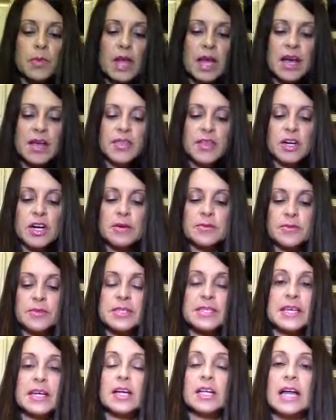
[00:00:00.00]
And there are
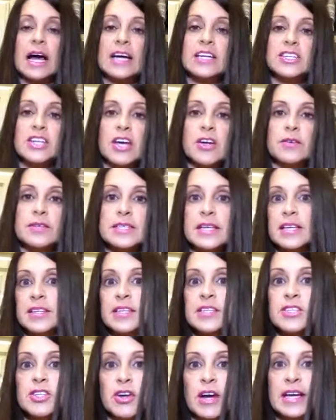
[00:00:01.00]
single eyeshadows like
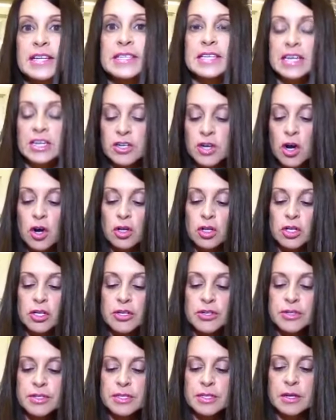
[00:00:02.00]
this are
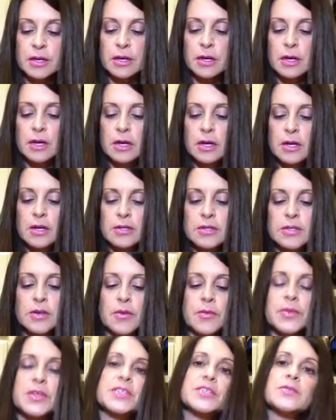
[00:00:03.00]
$18.
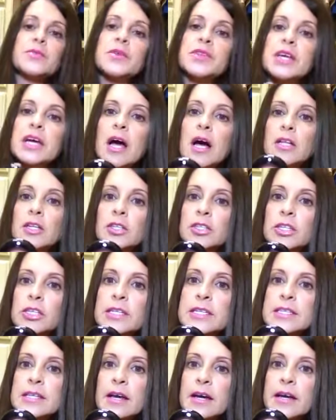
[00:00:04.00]
So this is what the color
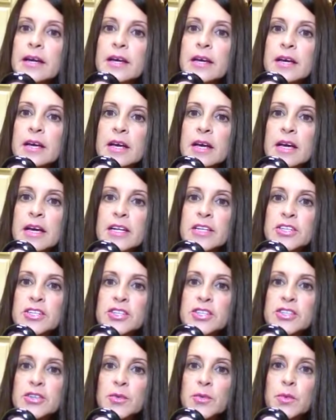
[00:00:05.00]
looks like. It's
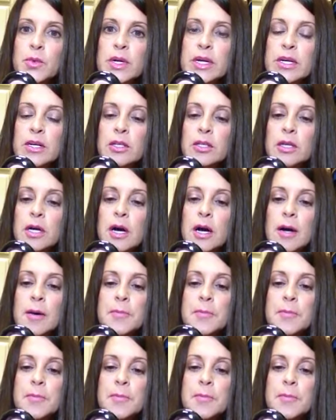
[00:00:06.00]
just a real